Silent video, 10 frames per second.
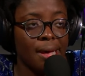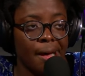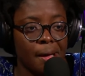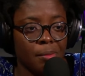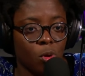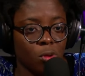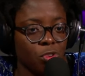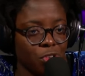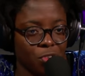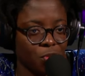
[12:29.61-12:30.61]
um,
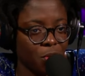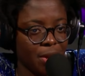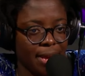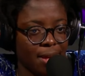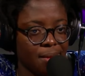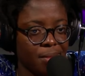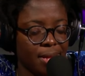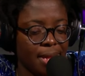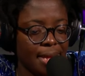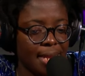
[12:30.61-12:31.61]
culture story um,
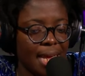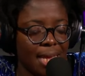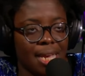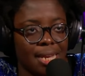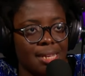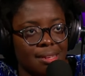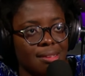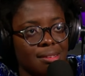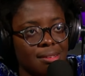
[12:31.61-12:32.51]
in in it.